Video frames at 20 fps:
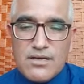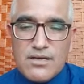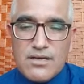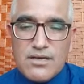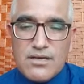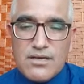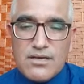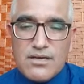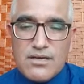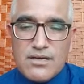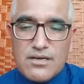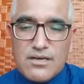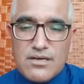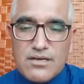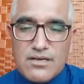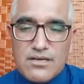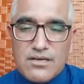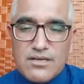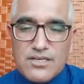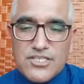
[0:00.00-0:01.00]

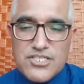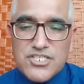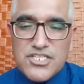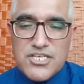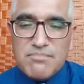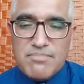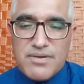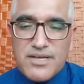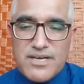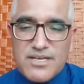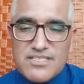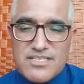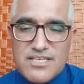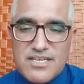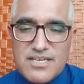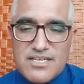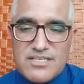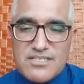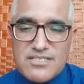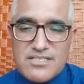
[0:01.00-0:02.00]
Shipra
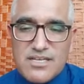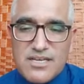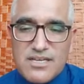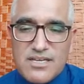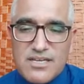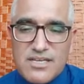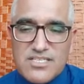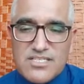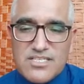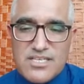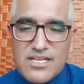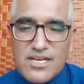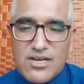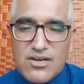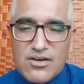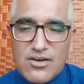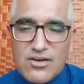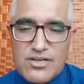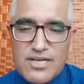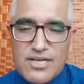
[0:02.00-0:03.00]
says that is
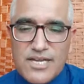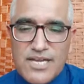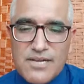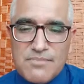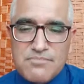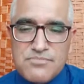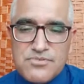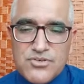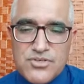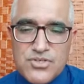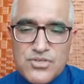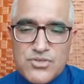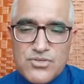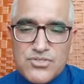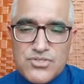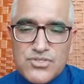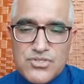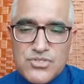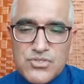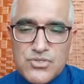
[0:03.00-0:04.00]
silicone helps reduce
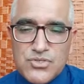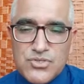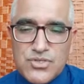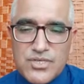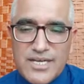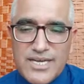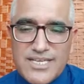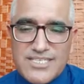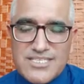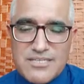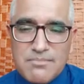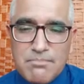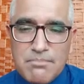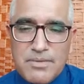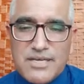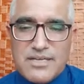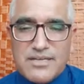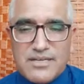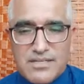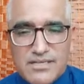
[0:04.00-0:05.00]
uric acid
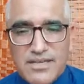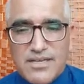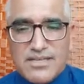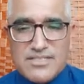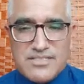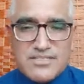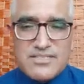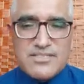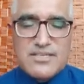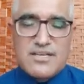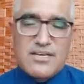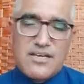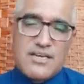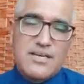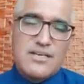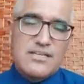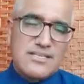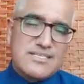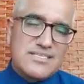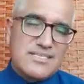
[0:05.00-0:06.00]
pain? Yes,
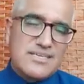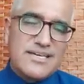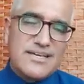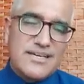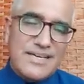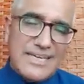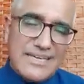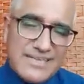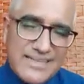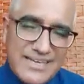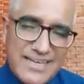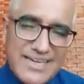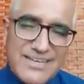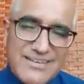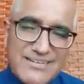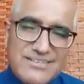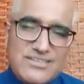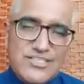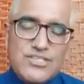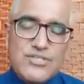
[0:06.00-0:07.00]
the silicone can
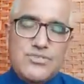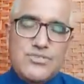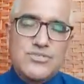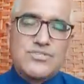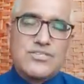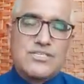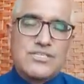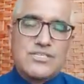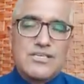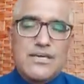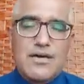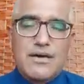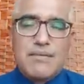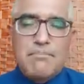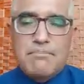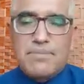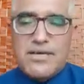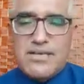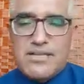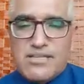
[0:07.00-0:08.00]
reduce the
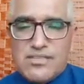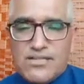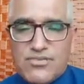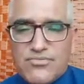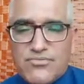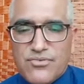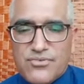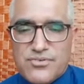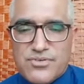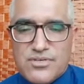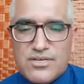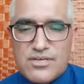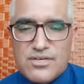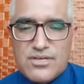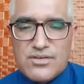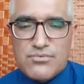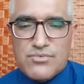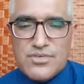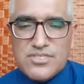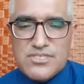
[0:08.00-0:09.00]
pain in the foot,
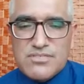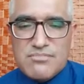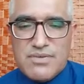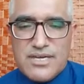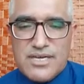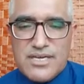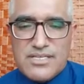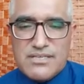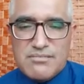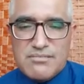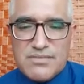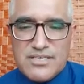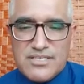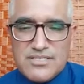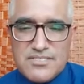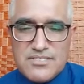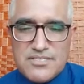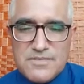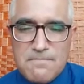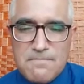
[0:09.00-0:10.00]
which is by any
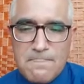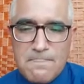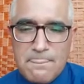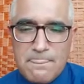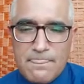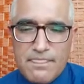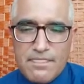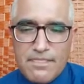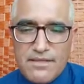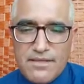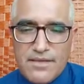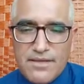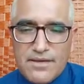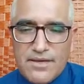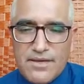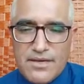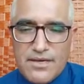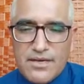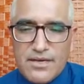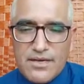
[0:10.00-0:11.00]
means.
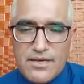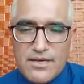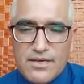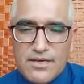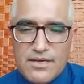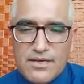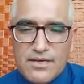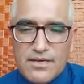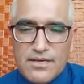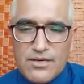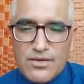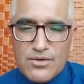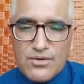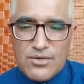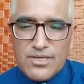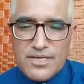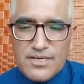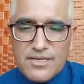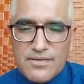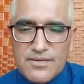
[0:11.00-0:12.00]

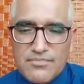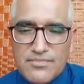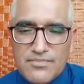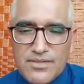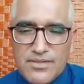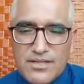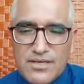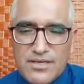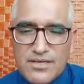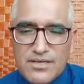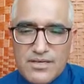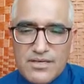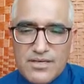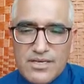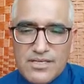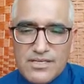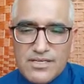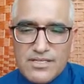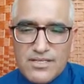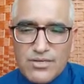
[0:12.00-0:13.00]
Okay,
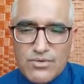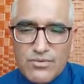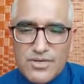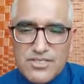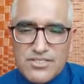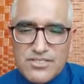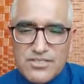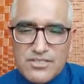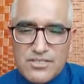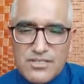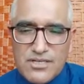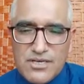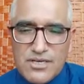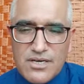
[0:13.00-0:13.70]
any other question?